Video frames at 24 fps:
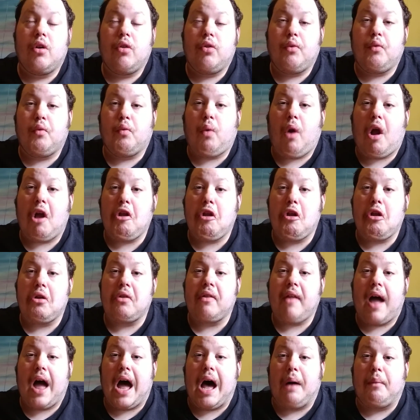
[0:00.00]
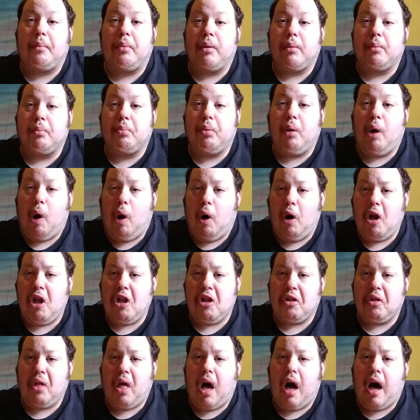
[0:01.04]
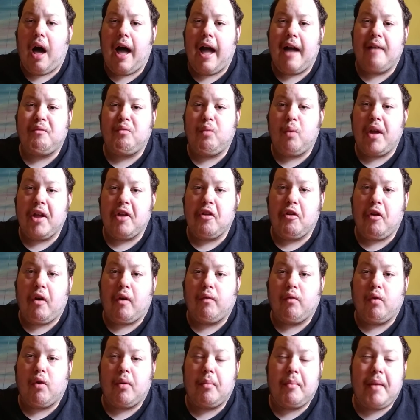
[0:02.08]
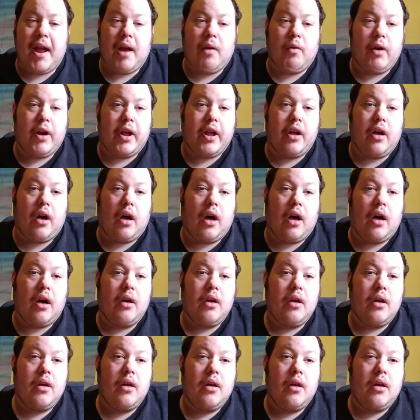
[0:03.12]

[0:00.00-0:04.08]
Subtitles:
the Russian album, Paul is Live, Wings Over America,